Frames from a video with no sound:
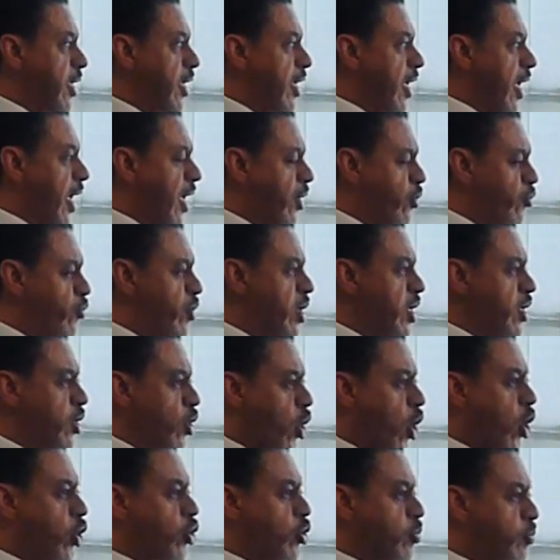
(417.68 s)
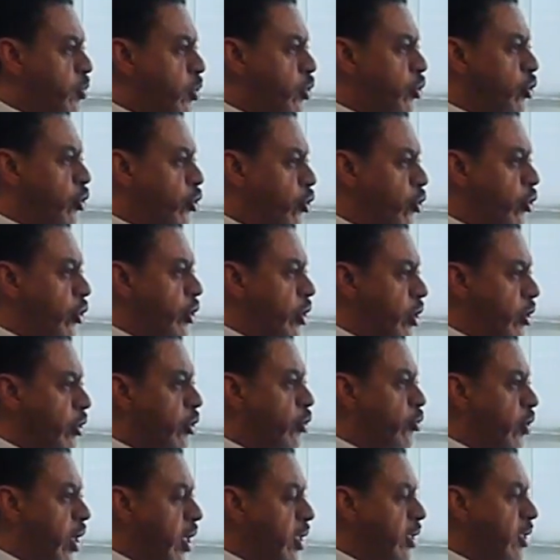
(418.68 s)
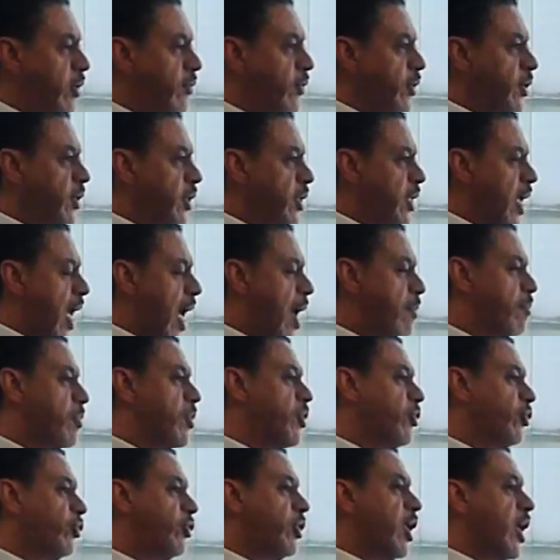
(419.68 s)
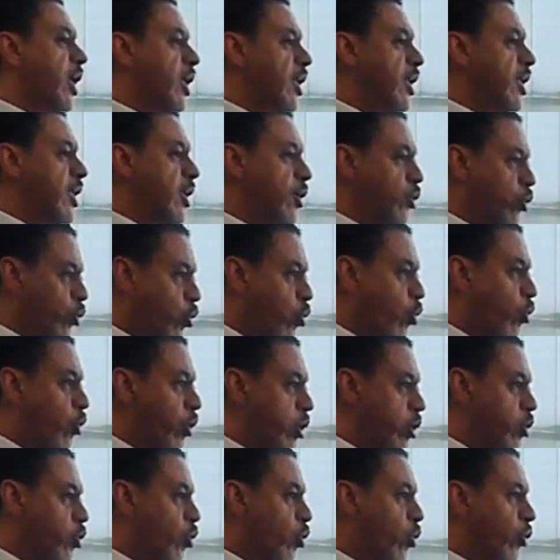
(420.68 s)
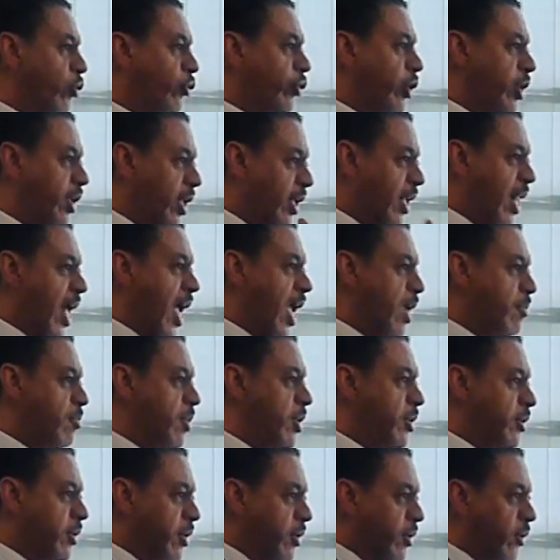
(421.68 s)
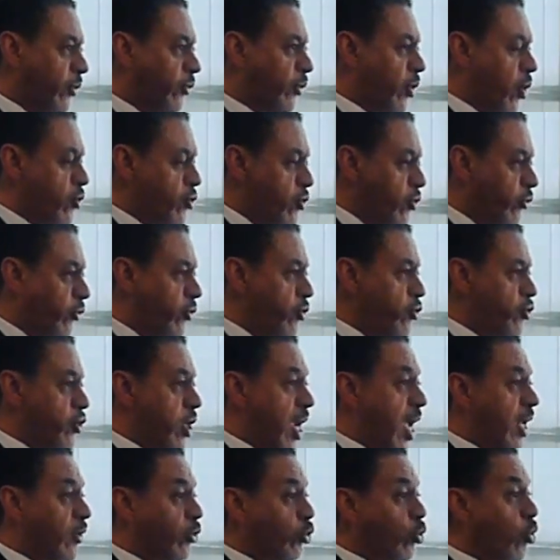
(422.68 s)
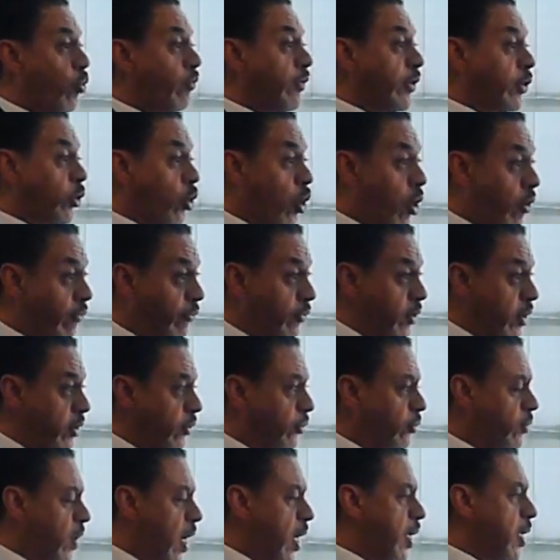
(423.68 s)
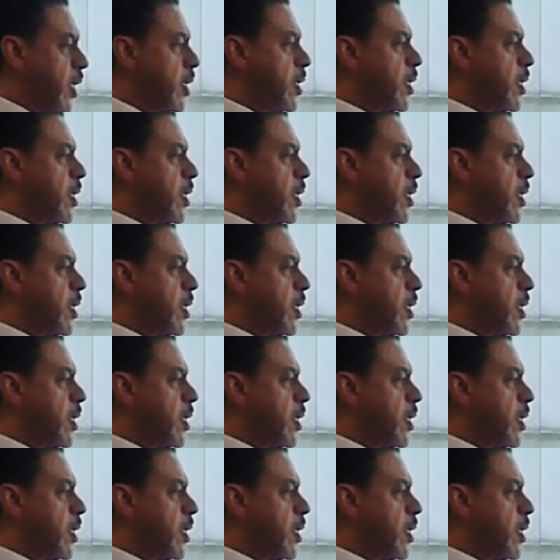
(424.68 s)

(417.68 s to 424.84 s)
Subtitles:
and really entrepreneurial creativity happens daily in corridors, in alignment, in discussions, in chats, over coffees, right?